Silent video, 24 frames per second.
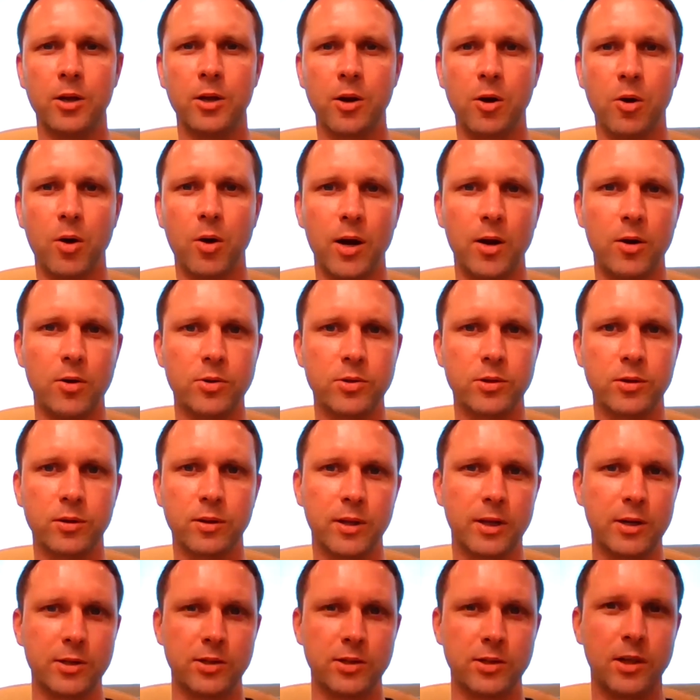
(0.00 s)

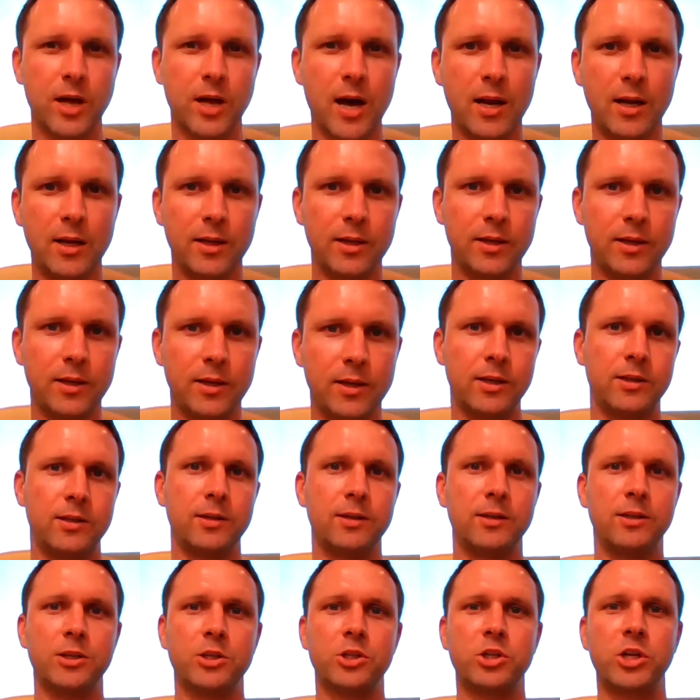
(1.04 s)
also there's a lot of
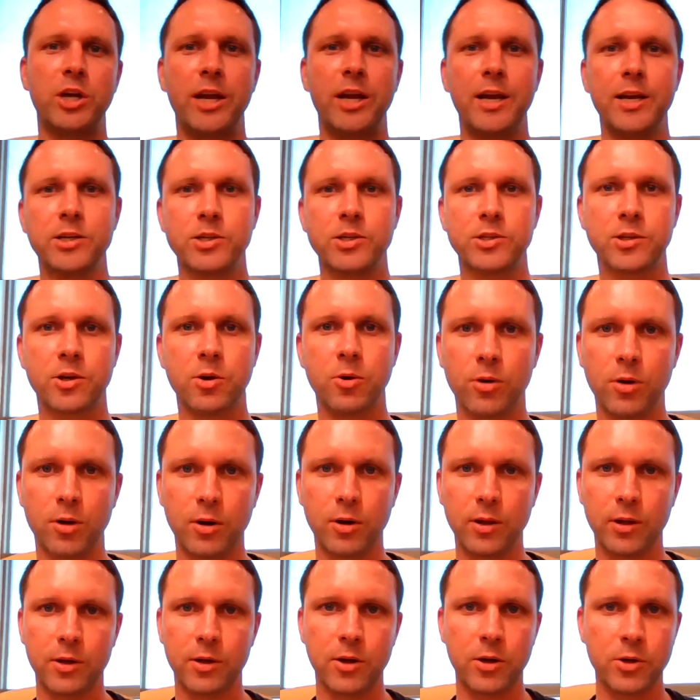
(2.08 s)
changes going
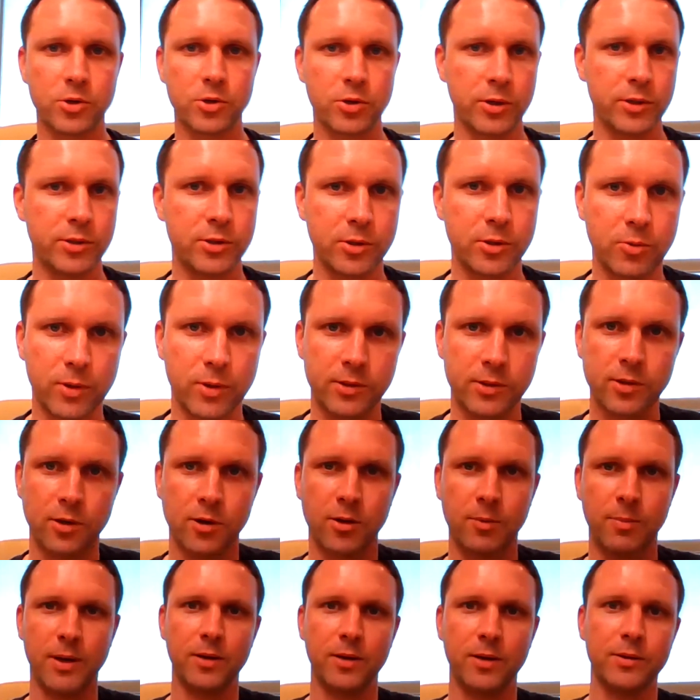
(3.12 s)
on in the country too when you
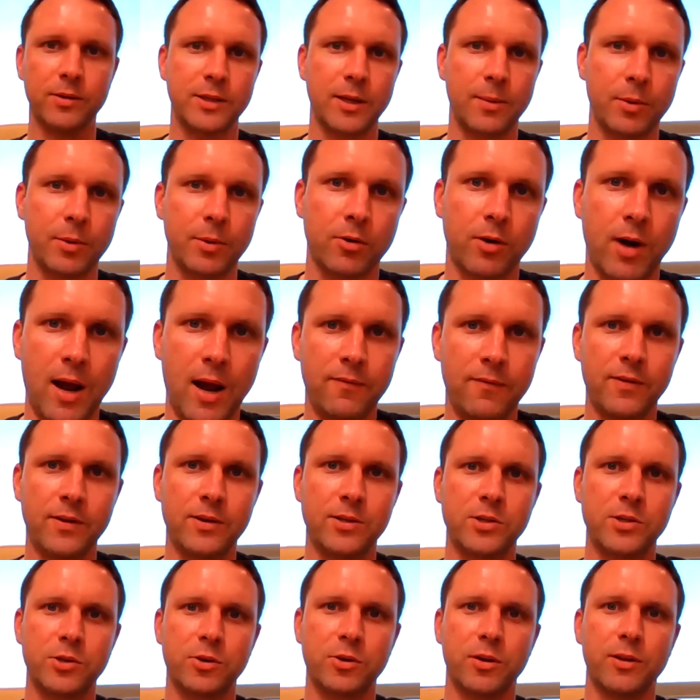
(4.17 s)
talk about
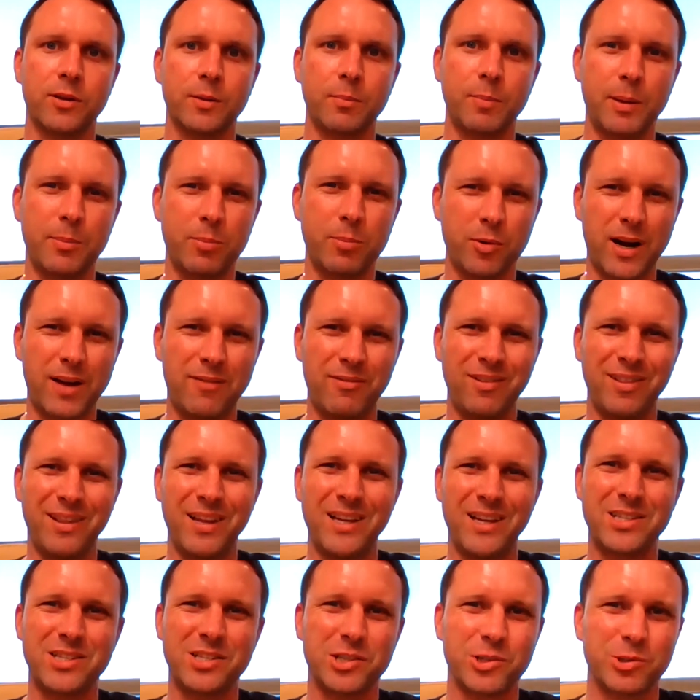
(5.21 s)
demographics. I think people are
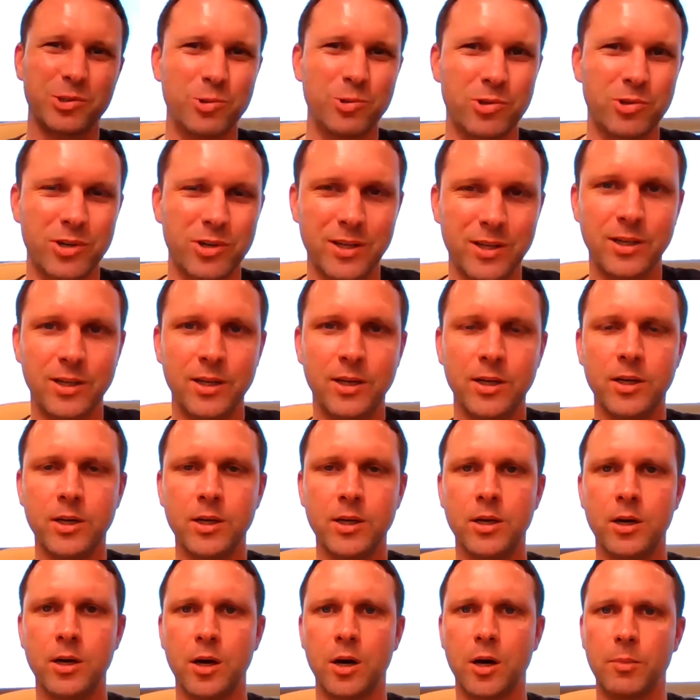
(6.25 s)
having less children.
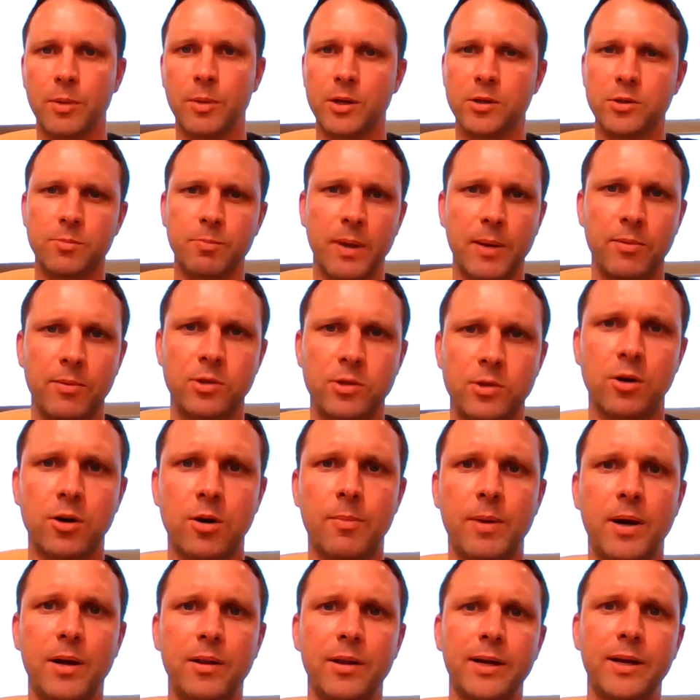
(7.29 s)
You can maybe
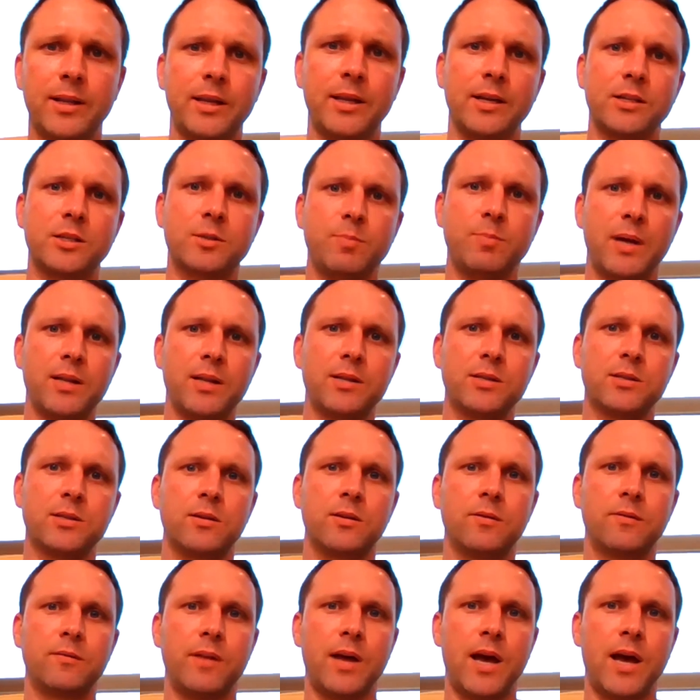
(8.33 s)
talk about like the
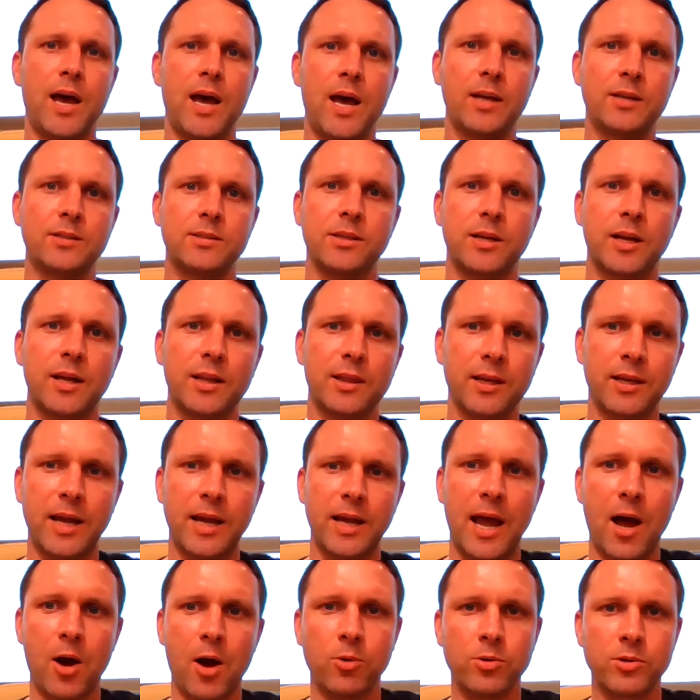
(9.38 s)
expense of that. I think
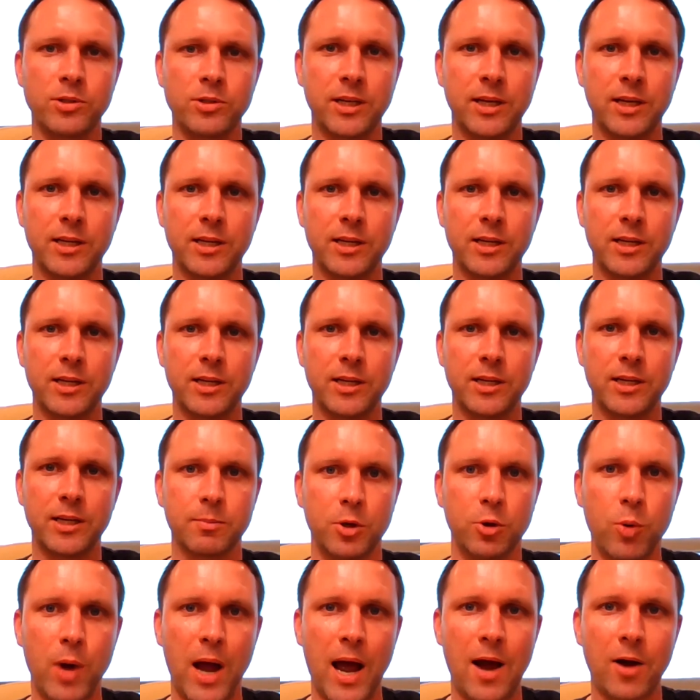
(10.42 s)
housing
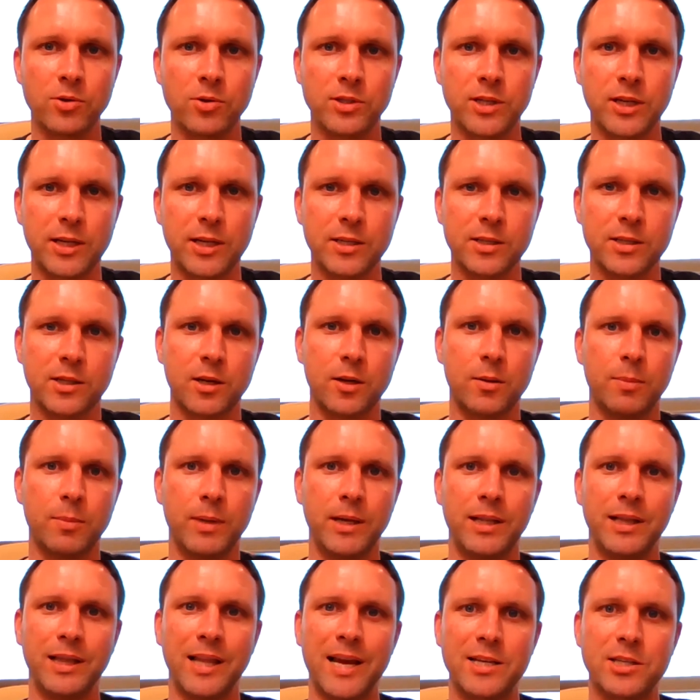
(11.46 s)
and new housing is
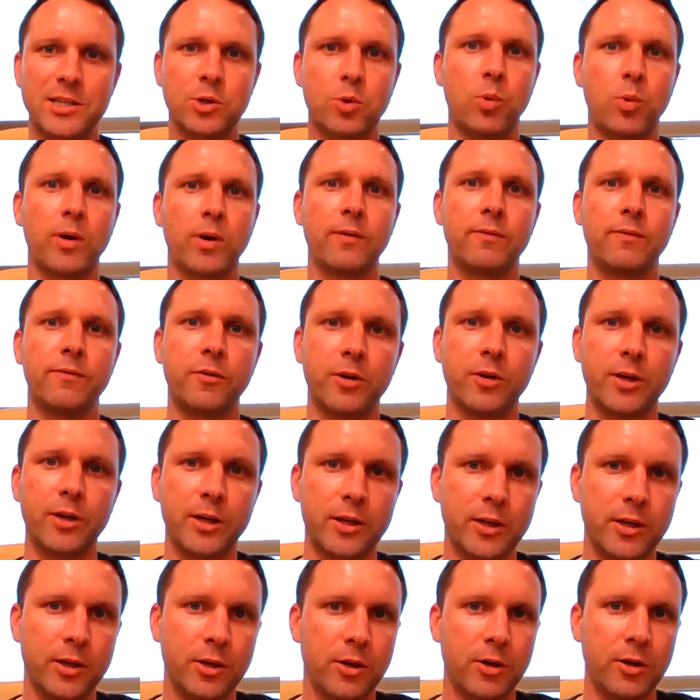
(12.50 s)
going to be less square
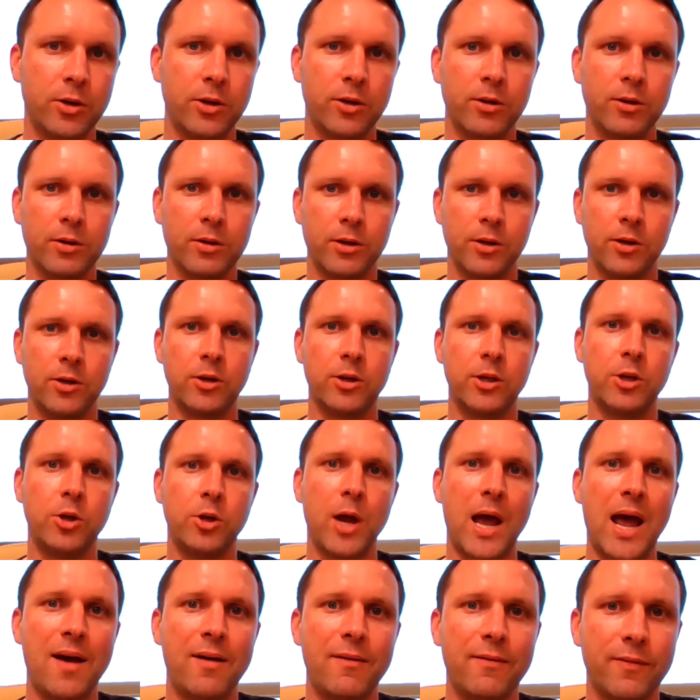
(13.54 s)
footed. You
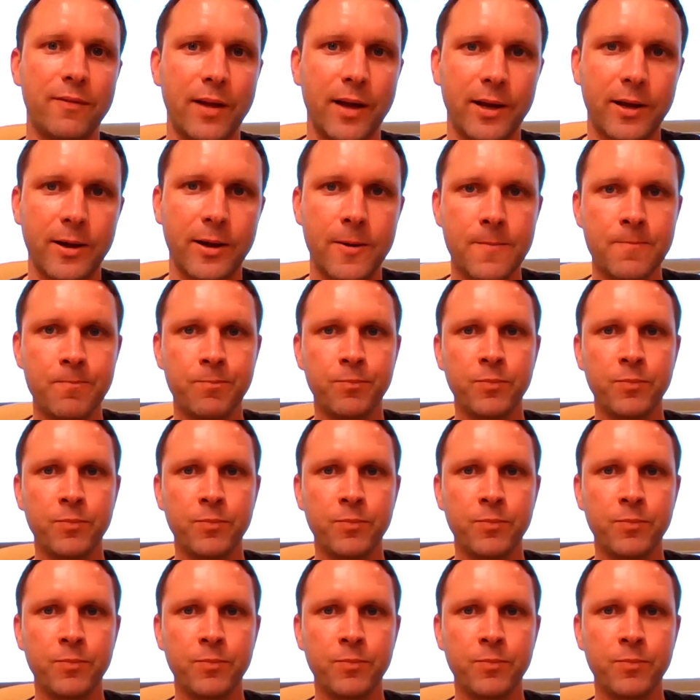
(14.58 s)
have like